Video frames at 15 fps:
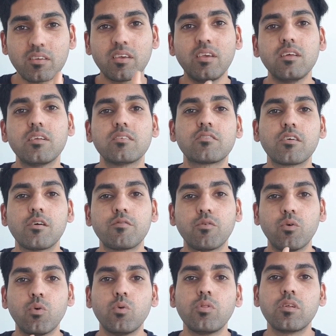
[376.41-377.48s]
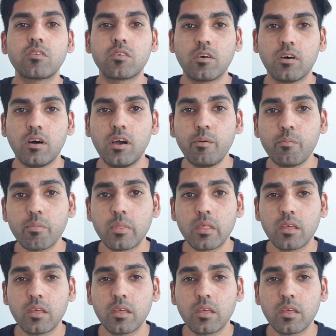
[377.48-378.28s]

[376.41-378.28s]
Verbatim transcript: heal itself all the time,